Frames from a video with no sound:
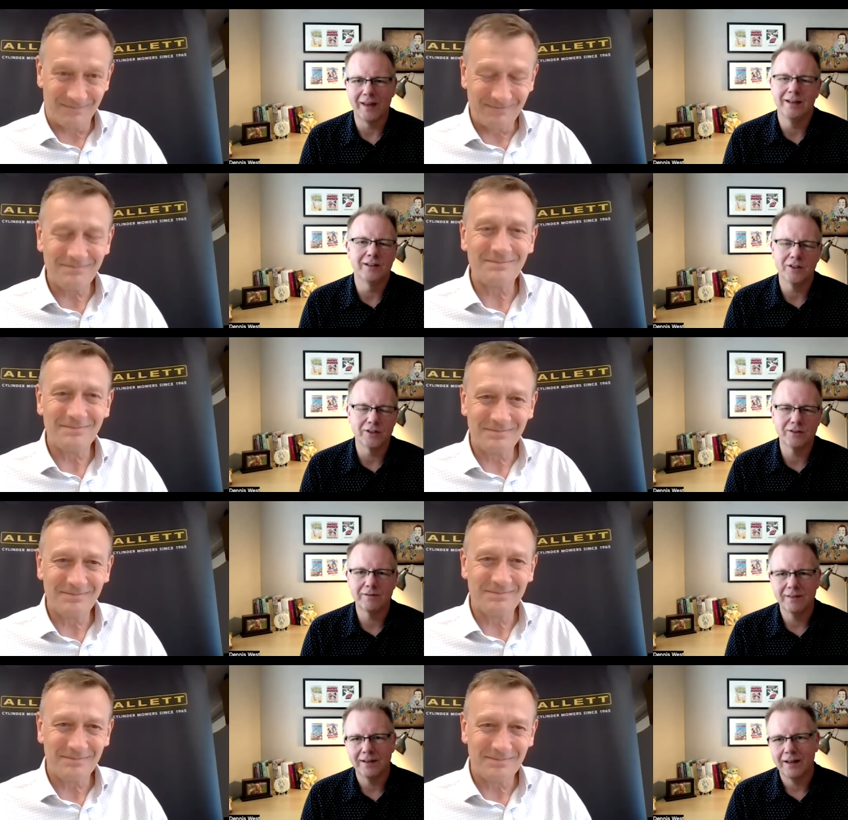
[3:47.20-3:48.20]
Speaker 1: then it just
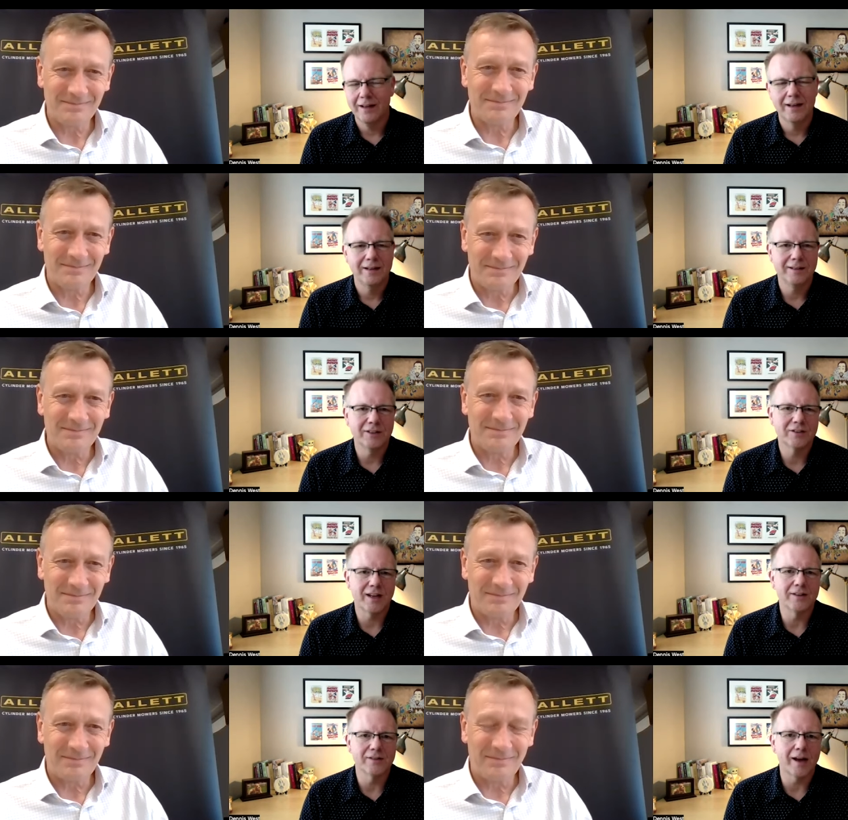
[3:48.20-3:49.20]
it just
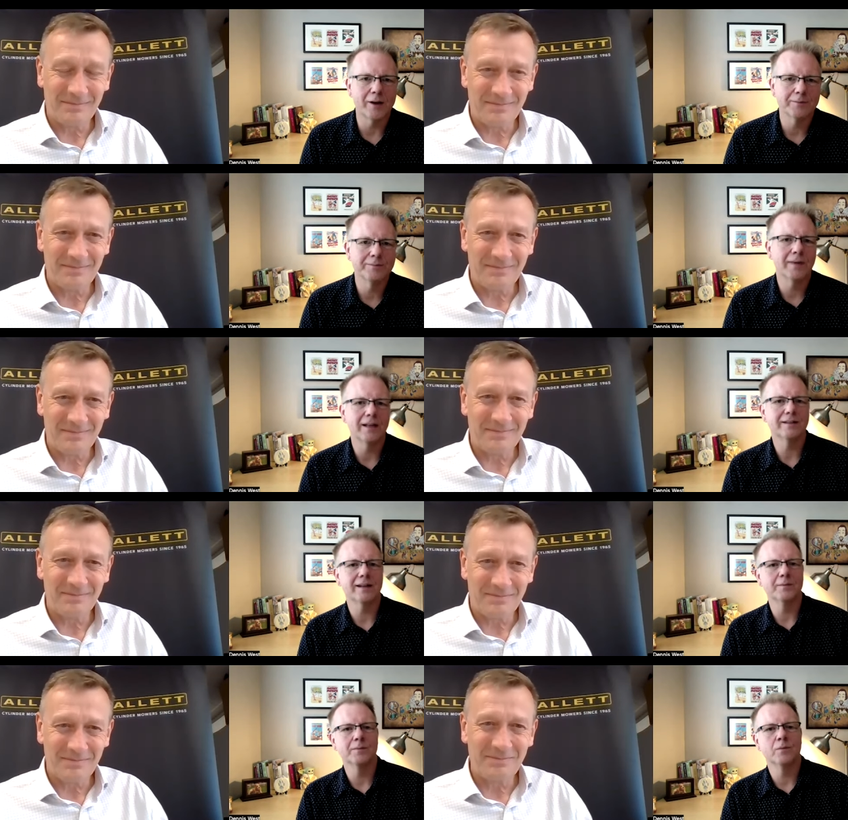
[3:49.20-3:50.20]
dies out by the
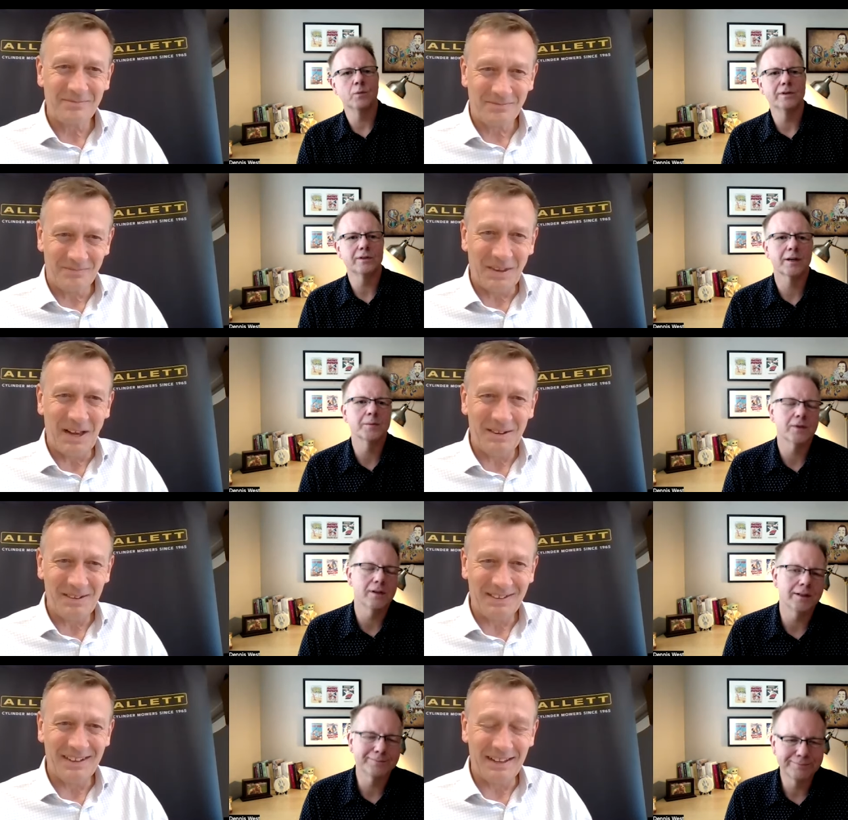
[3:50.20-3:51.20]
time winter comes
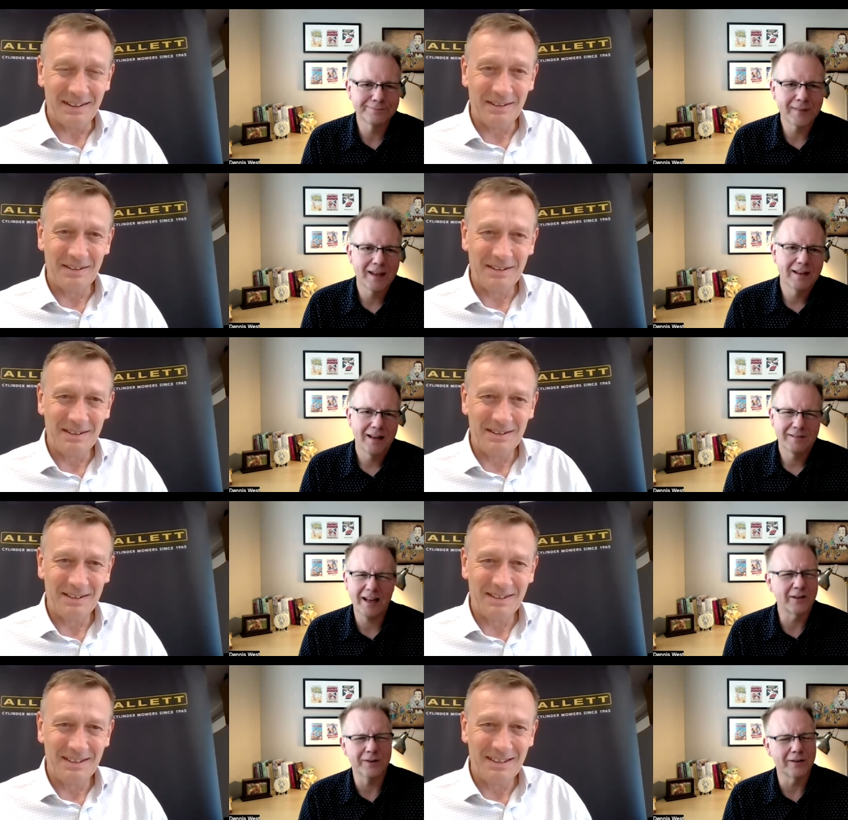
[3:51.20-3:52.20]
along. I've
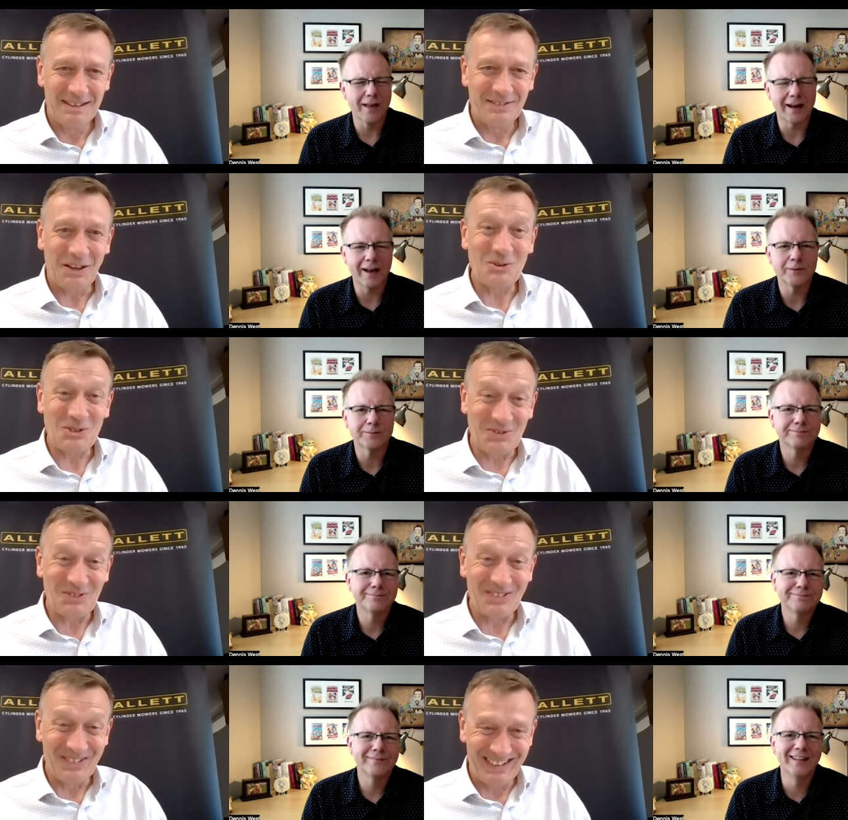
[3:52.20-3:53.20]
got to figure that out
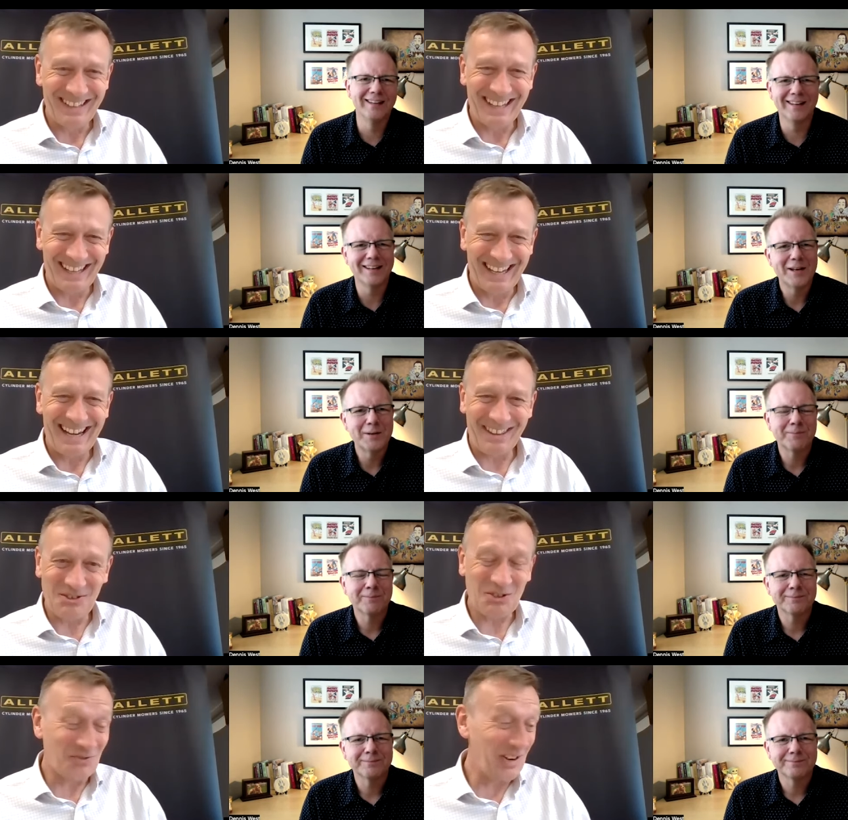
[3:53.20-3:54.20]
Speaker 2: yeah, there's
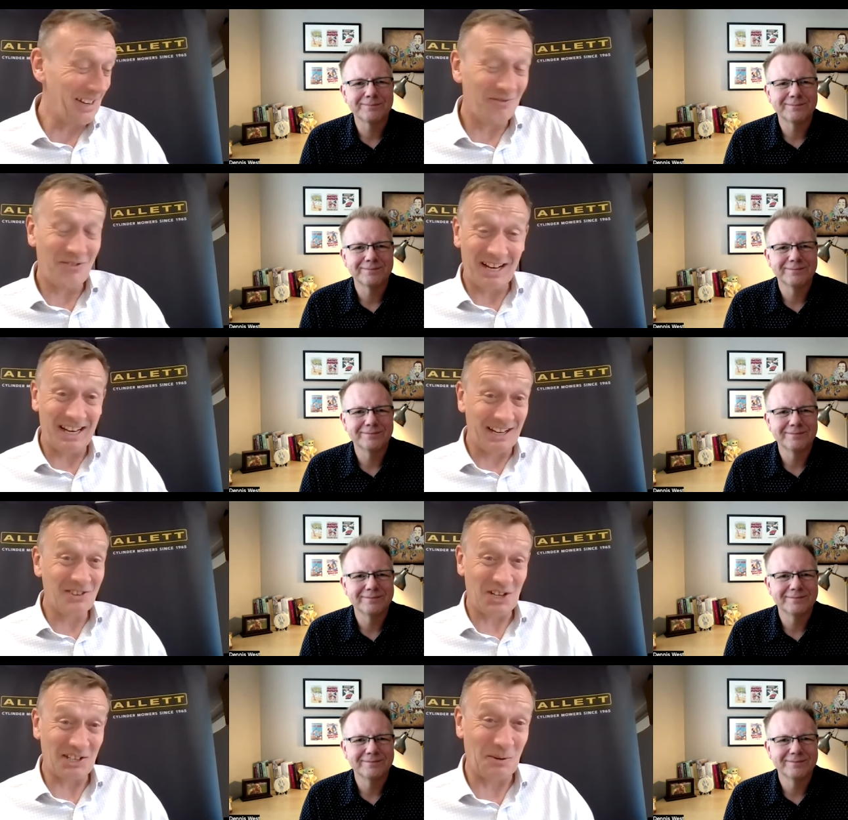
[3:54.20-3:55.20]
really, really
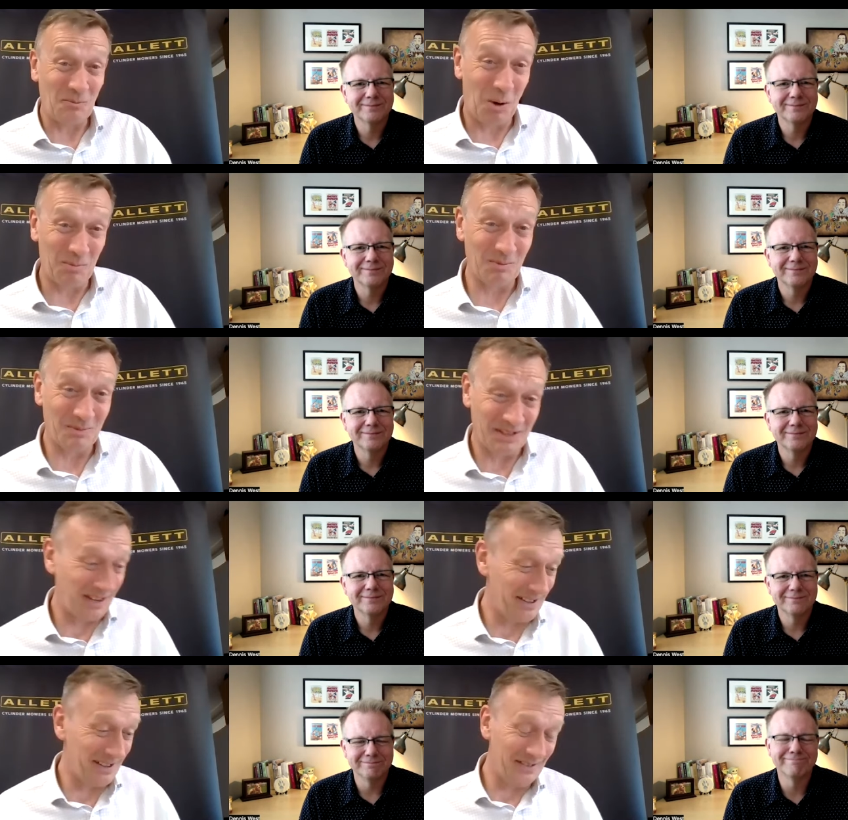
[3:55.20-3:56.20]
interesting problems there.
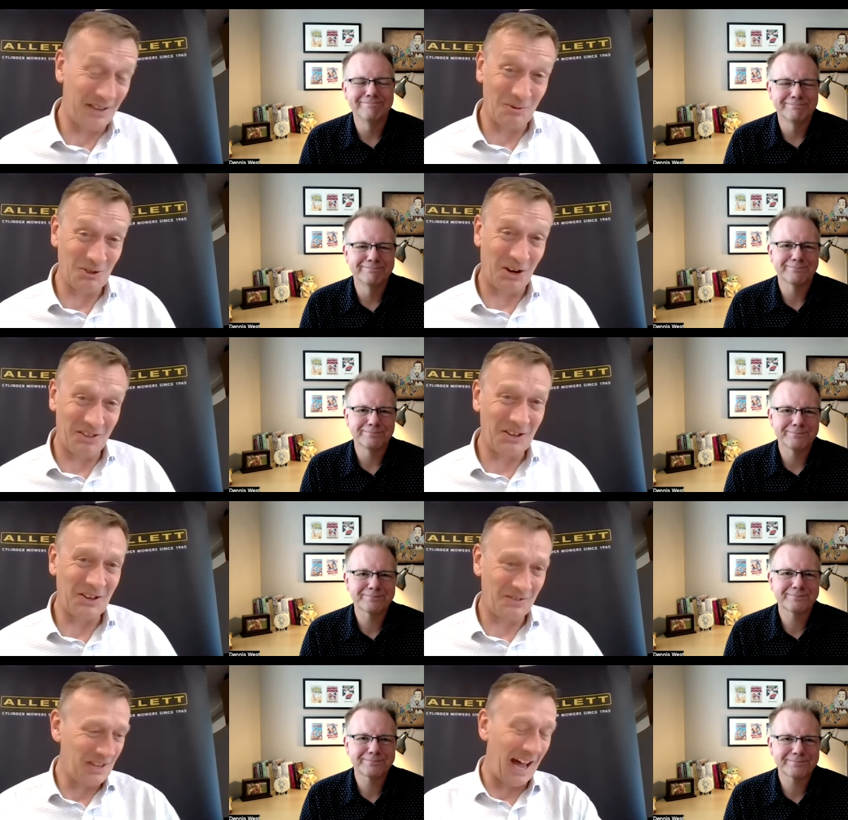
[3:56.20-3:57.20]
Mm-hmm. Those are that
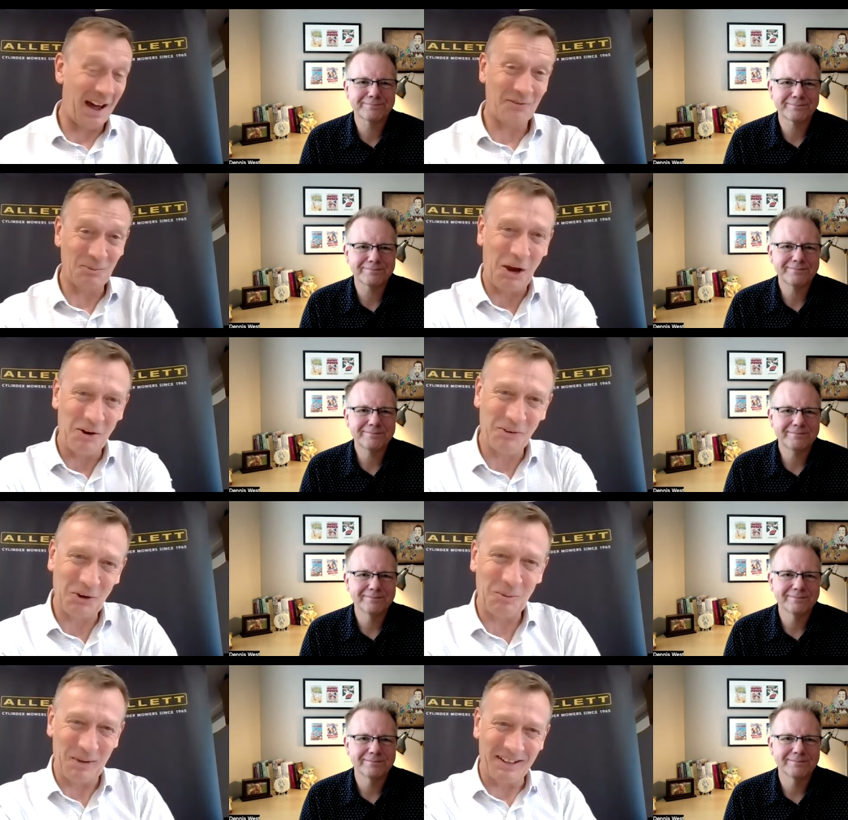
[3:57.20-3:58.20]
you, that have to be
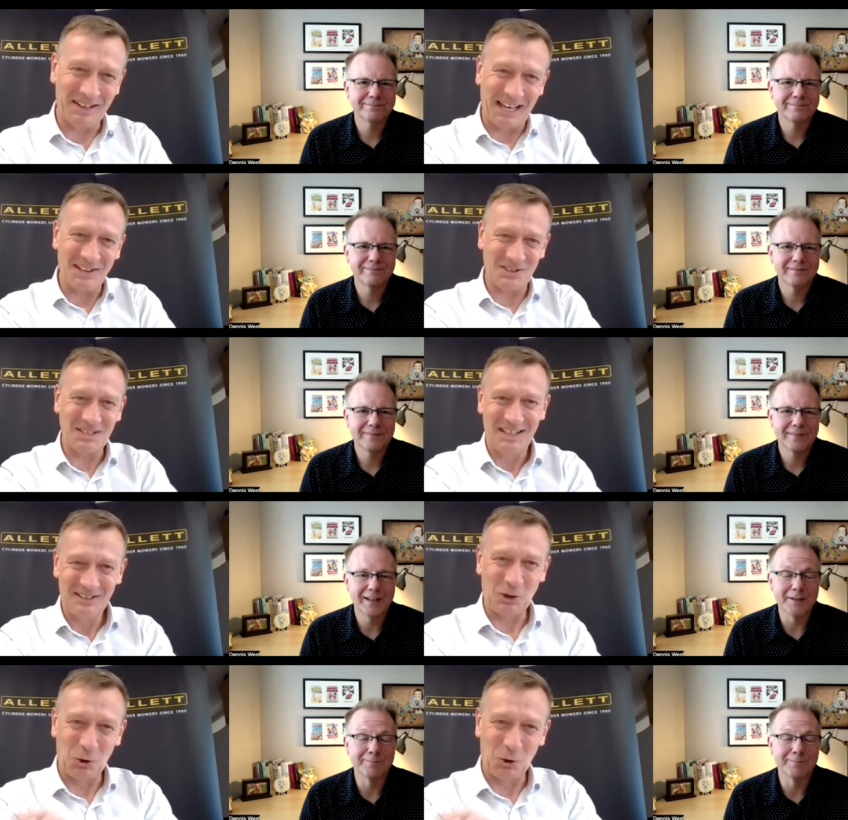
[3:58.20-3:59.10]
overcome. Yeah, and I guess the